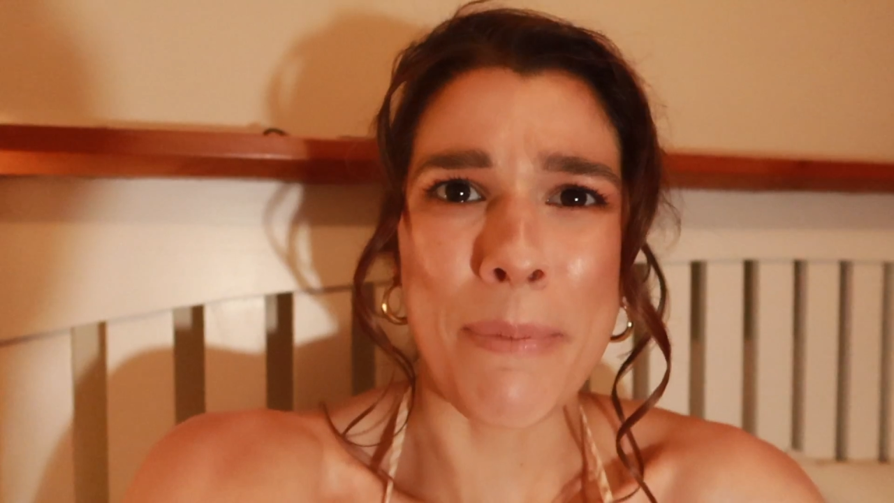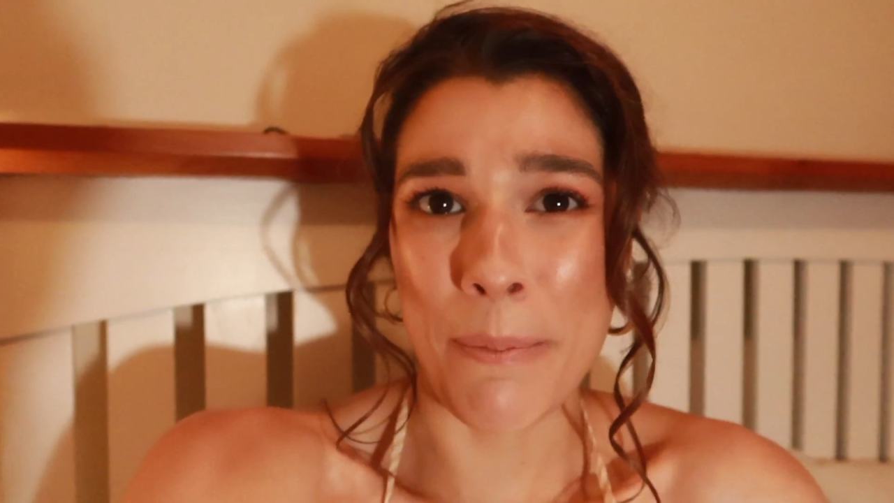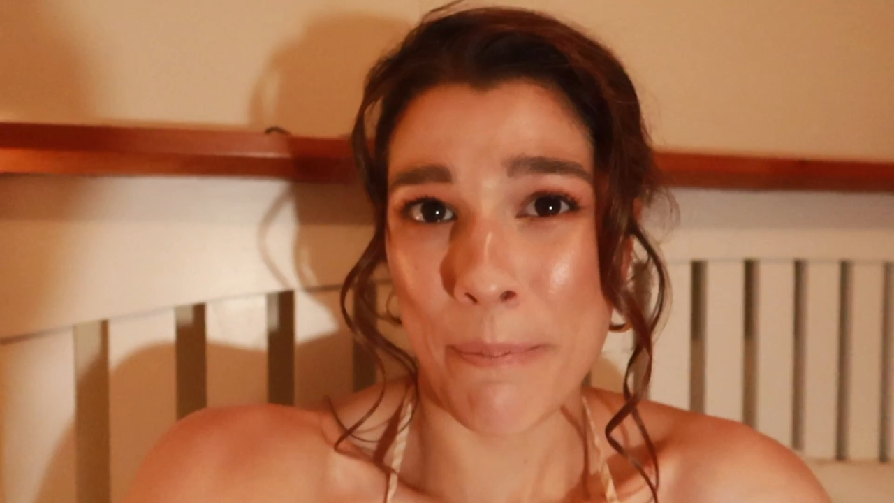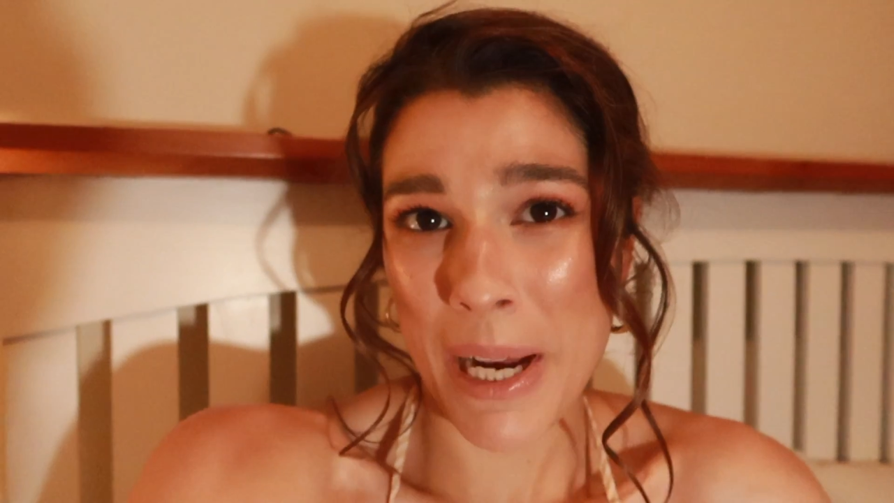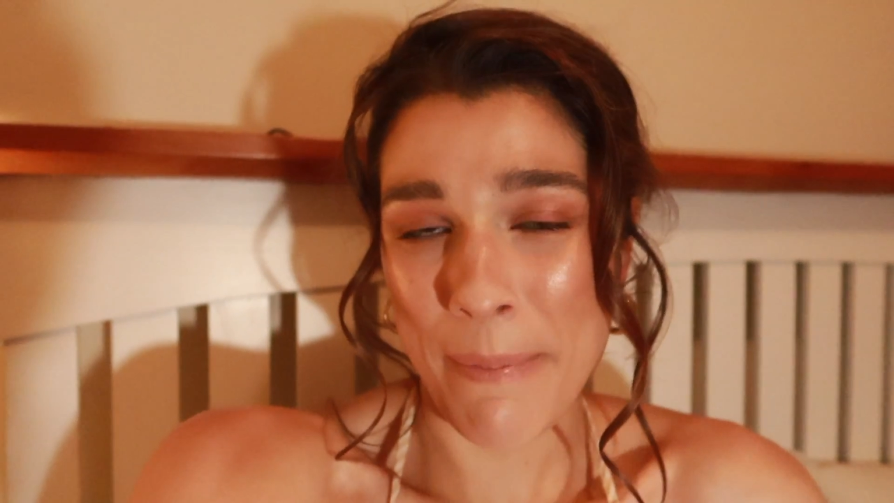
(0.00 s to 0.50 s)

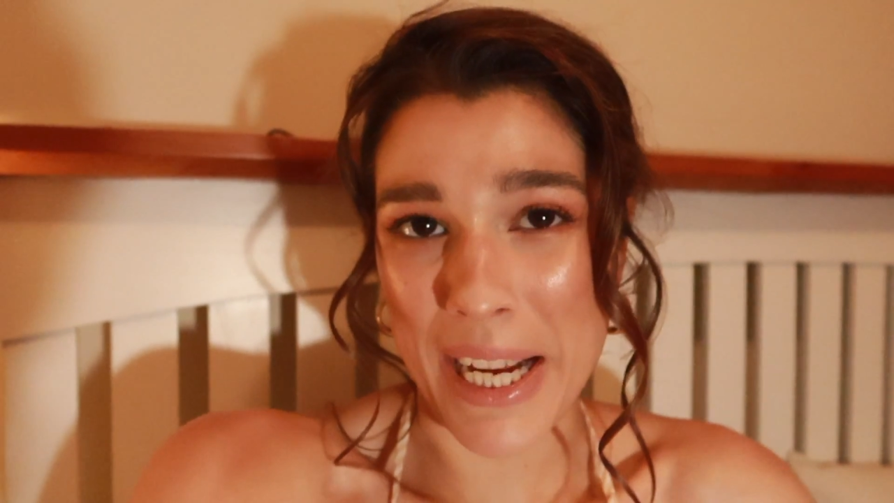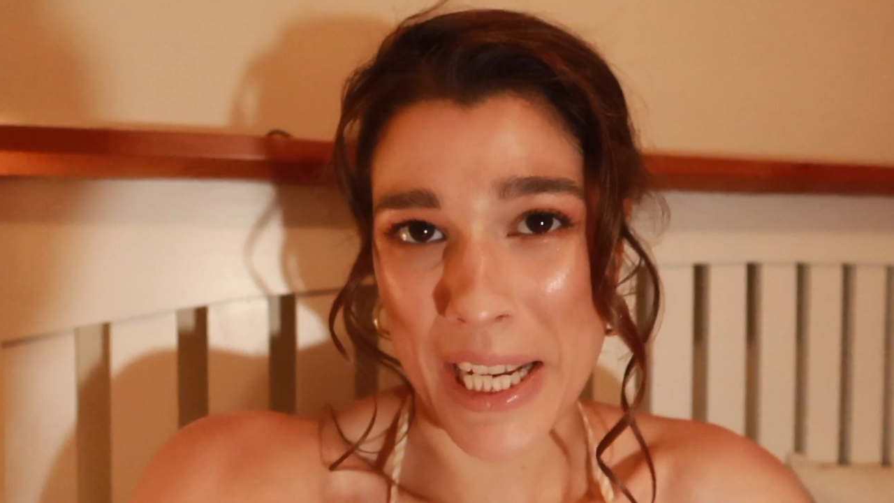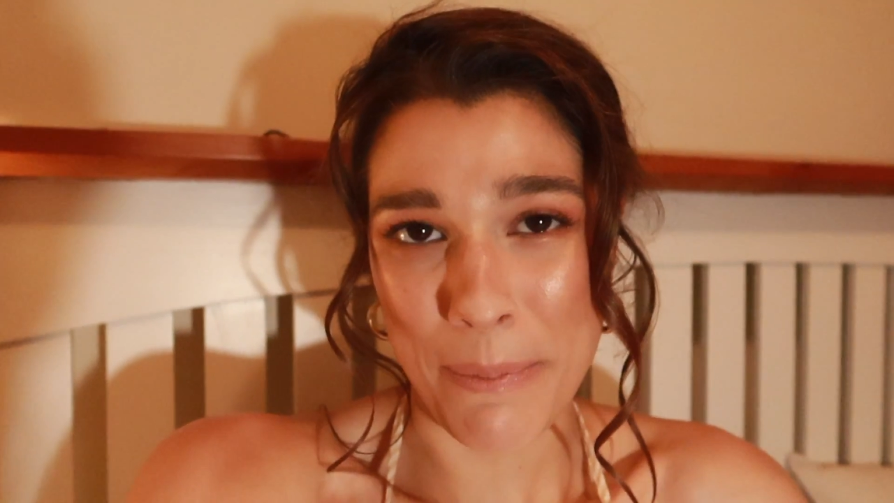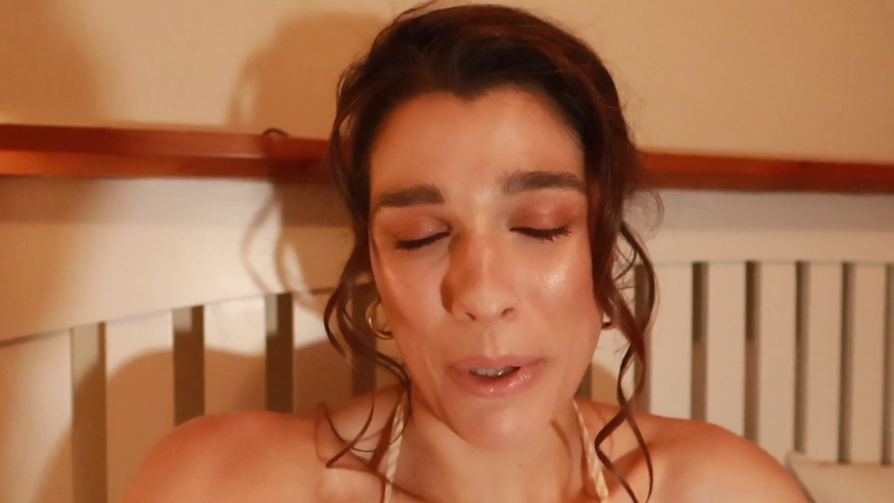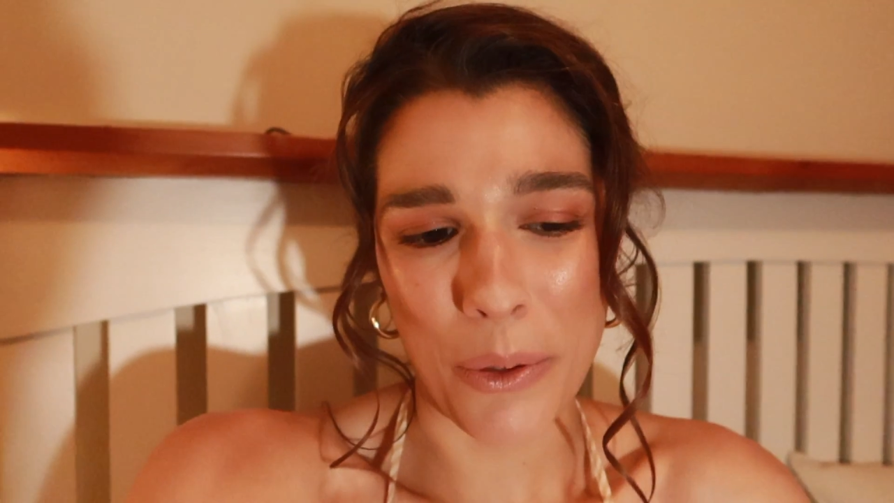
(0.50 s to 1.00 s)
but me and my
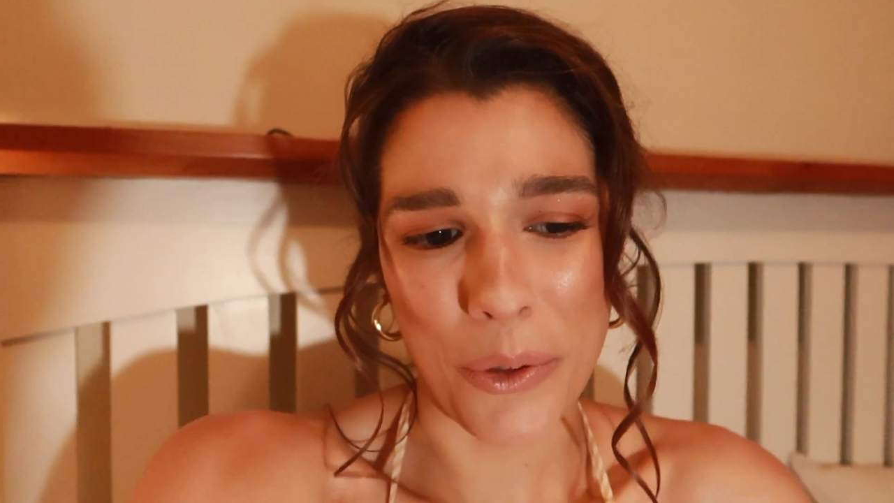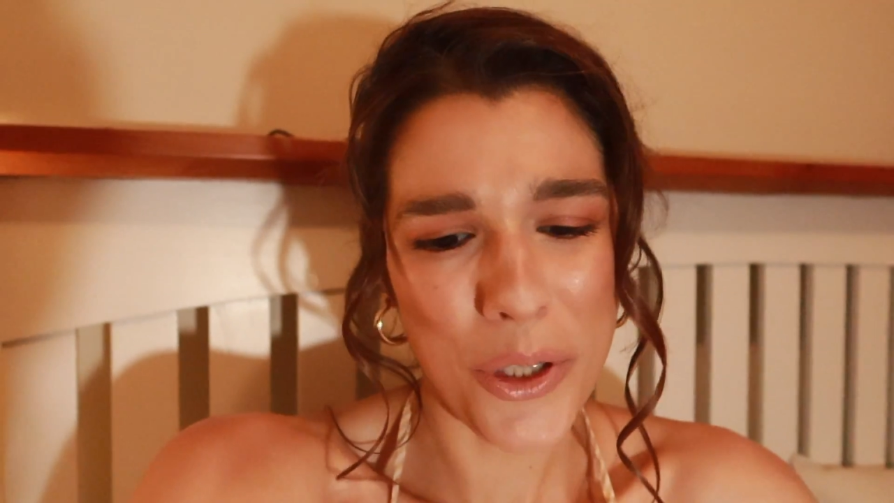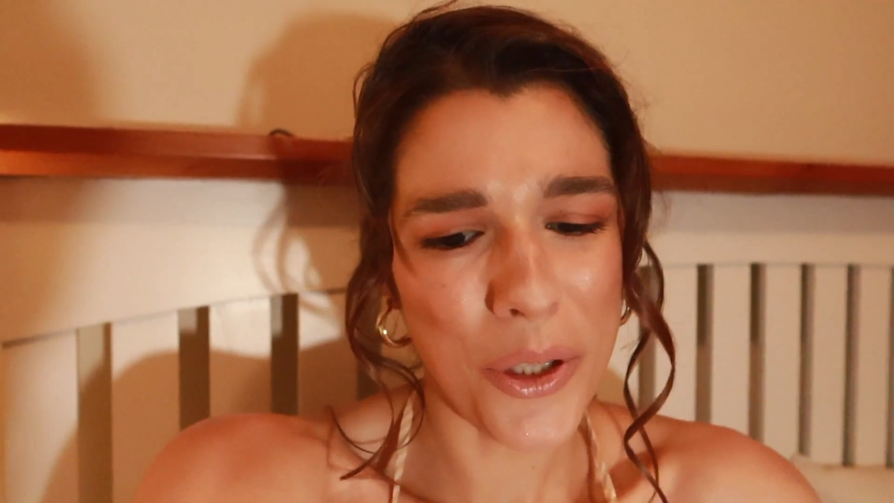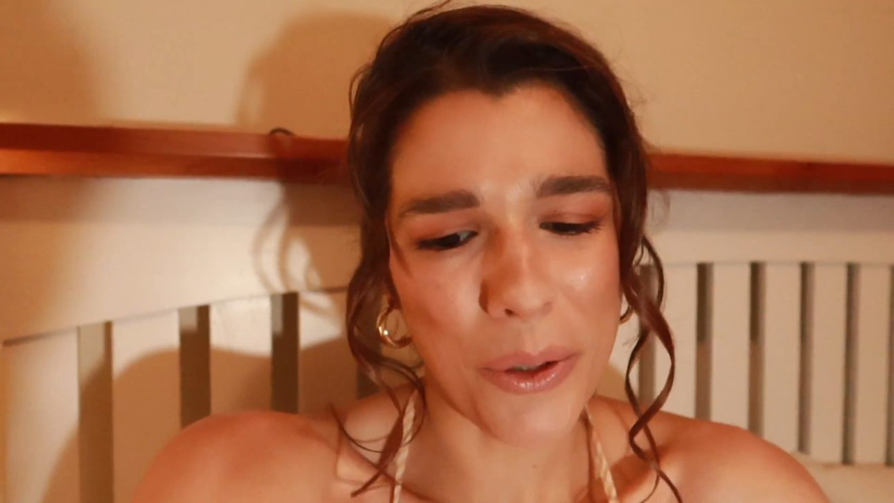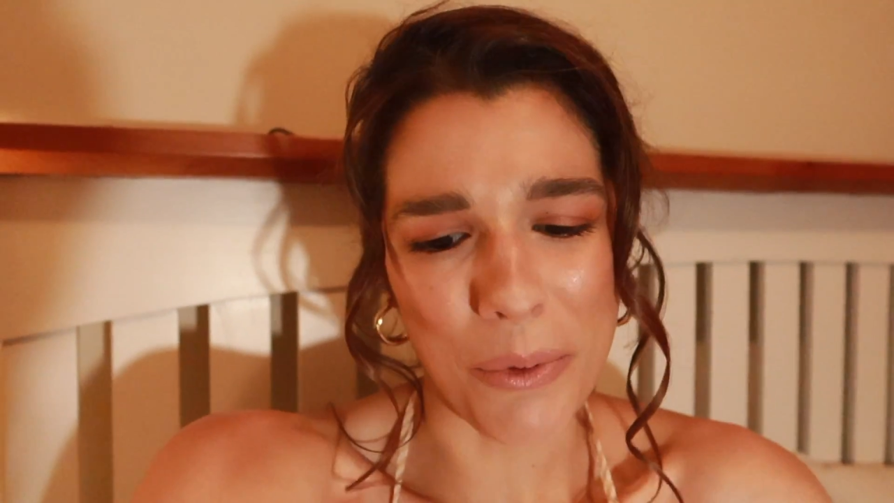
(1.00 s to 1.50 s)
husband thought,
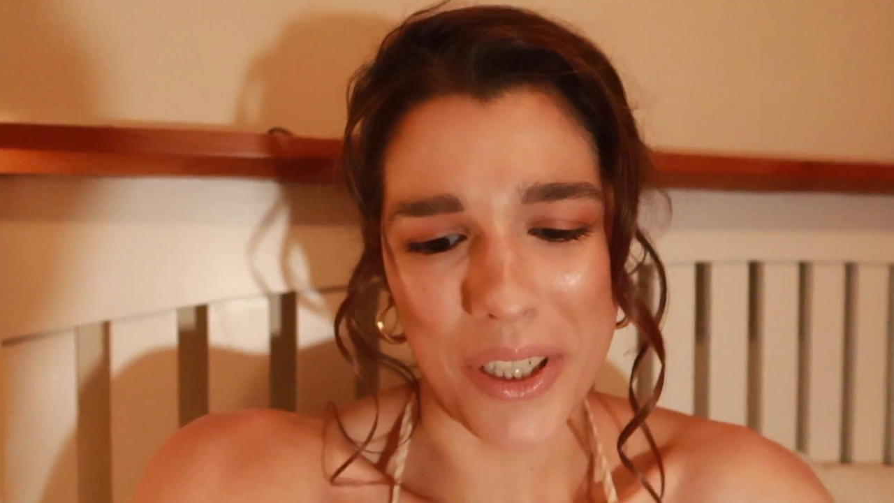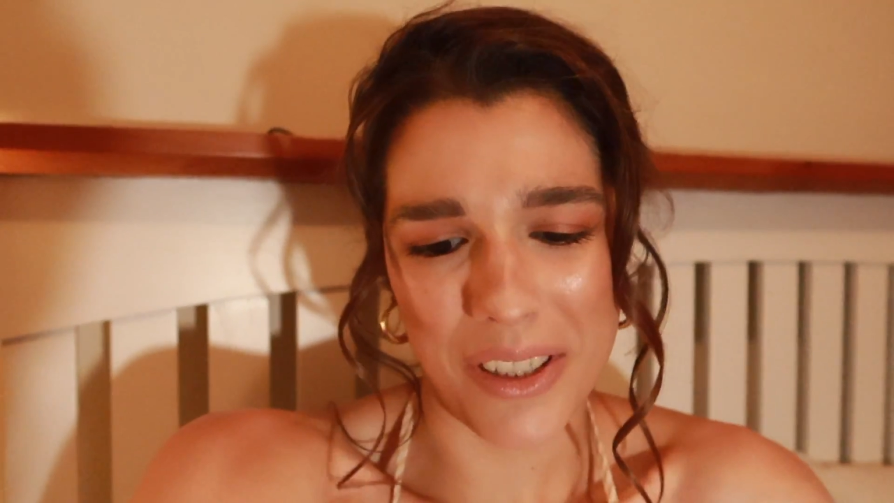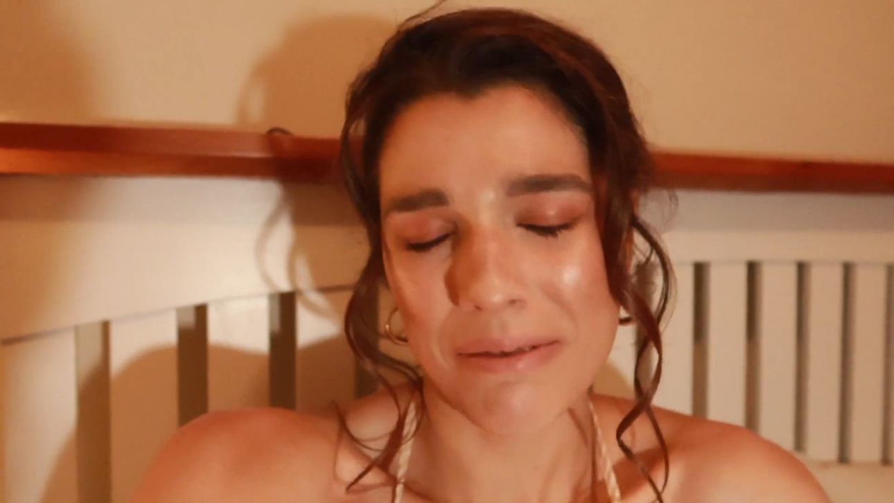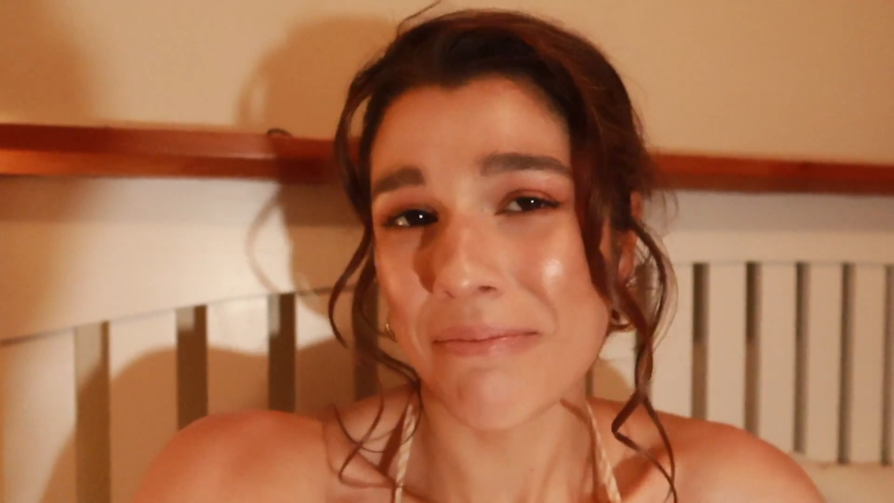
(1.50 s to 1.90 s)
you know what,